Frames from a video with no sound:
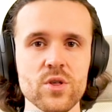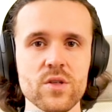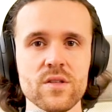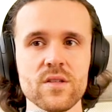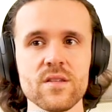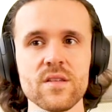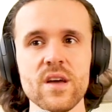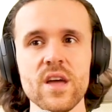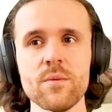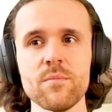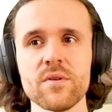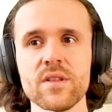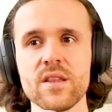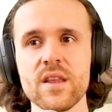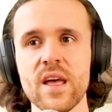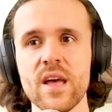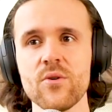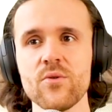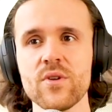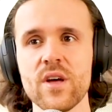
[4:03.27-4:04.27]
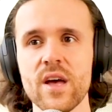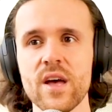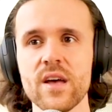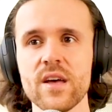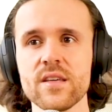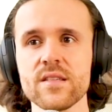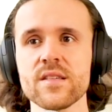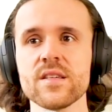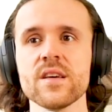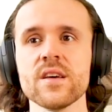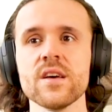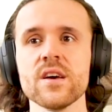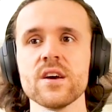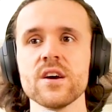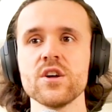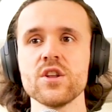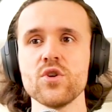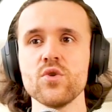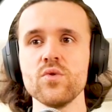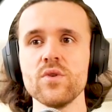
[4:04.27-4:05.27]
the same, but now it has
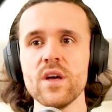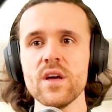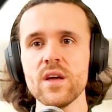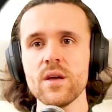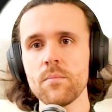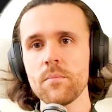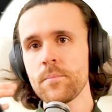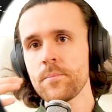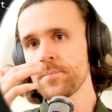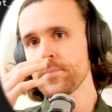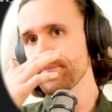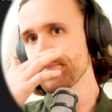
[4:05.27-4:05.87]
a new name.